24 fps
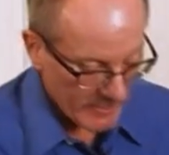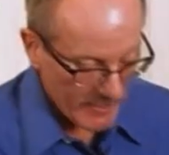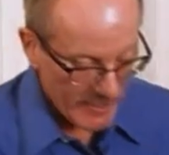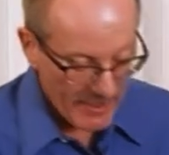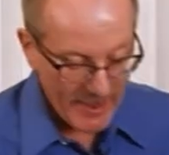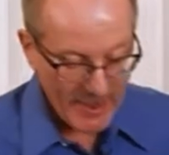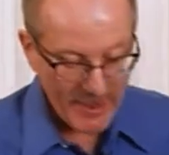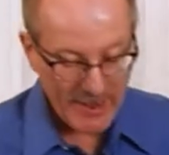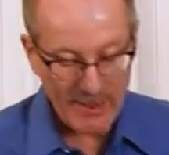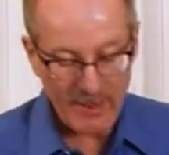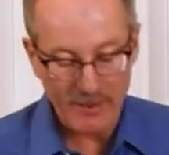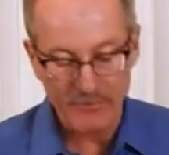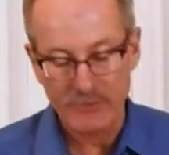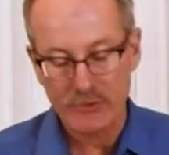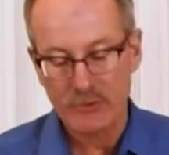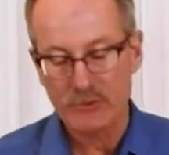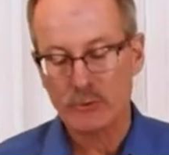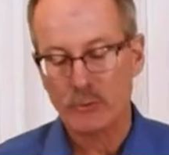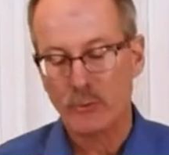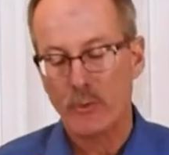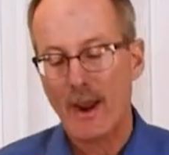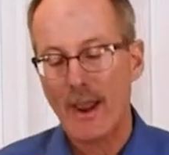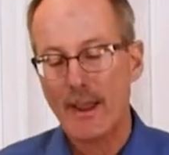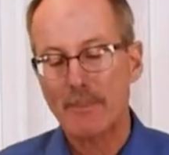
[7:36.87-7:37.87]
have
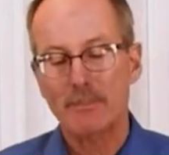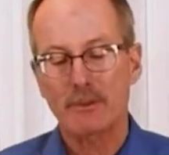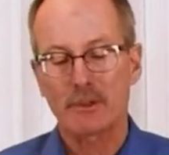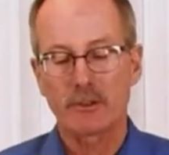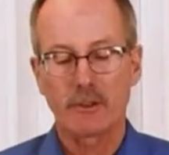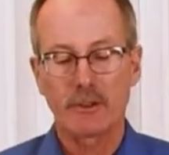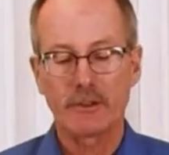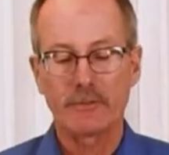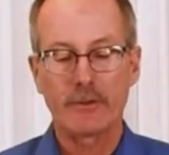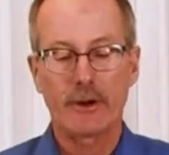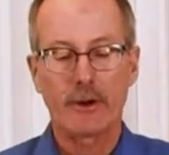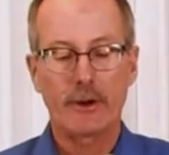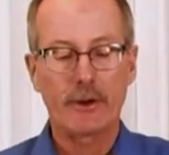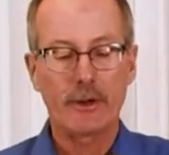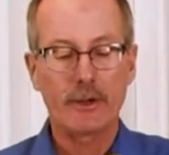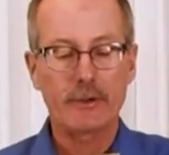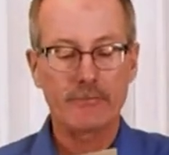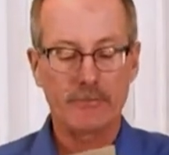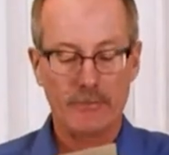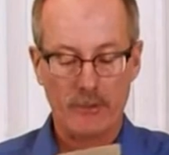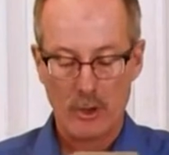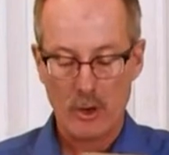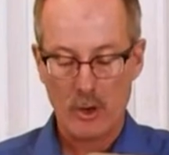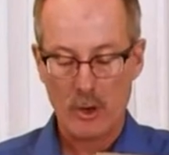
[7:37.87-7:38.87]
is rapidly varied
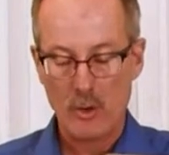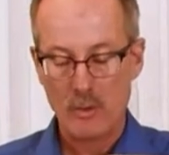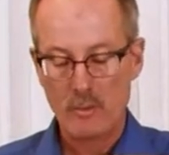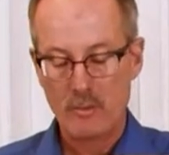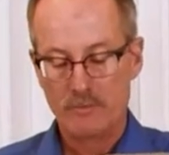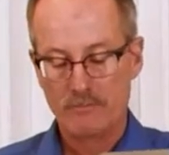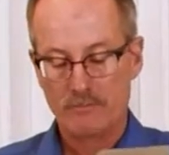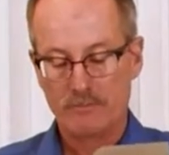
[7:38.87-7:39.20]
flow.